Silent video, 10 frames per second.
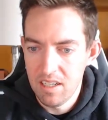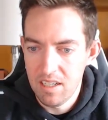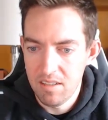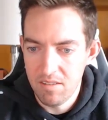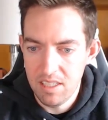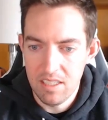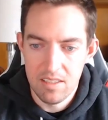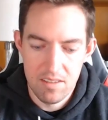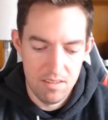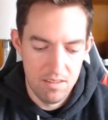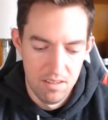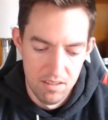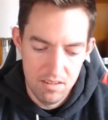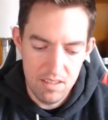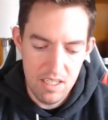Let's
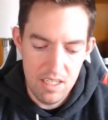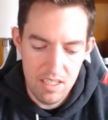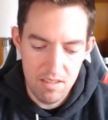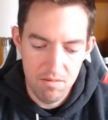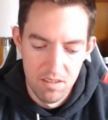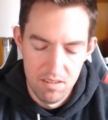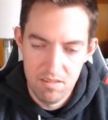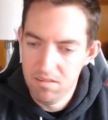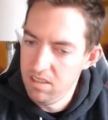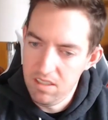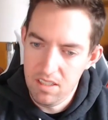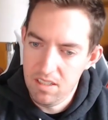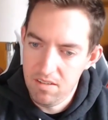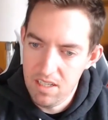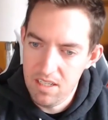say
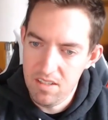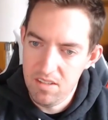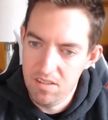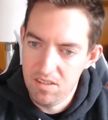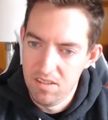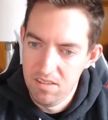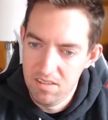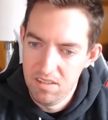his